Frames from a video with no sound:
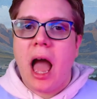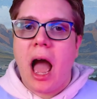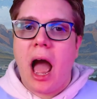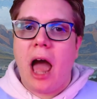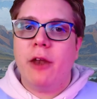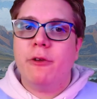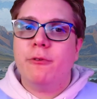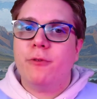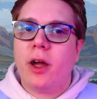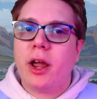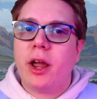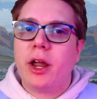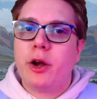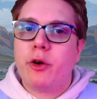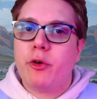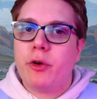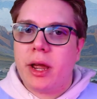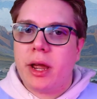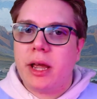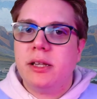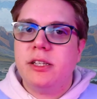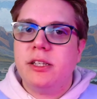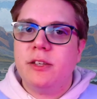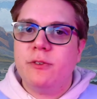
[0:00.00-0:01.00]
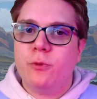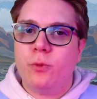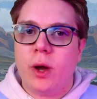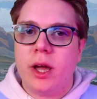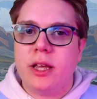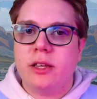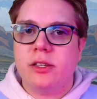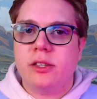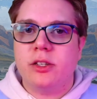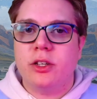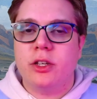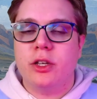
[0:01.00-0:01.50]
and find creative
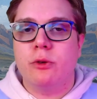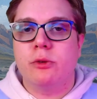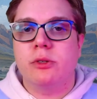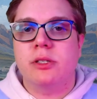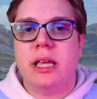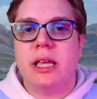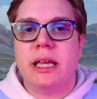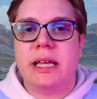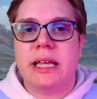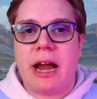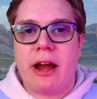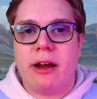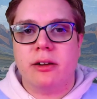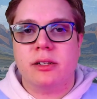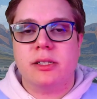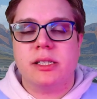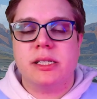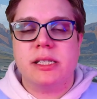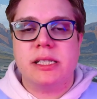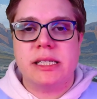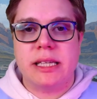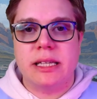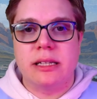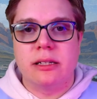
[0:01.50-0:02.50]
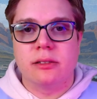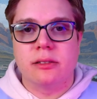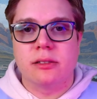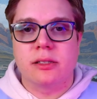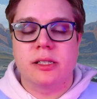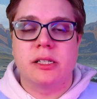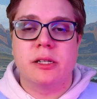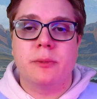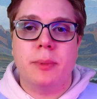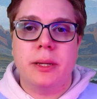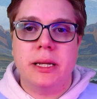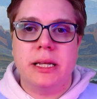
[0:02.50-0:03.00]
ways to use their character's skills
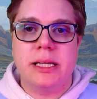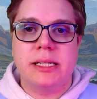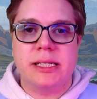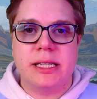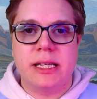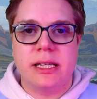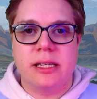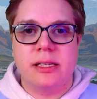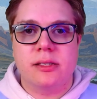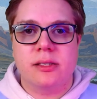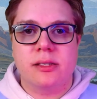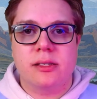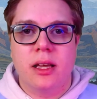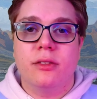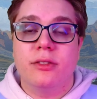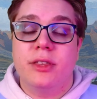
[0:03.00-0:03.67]
and abilities.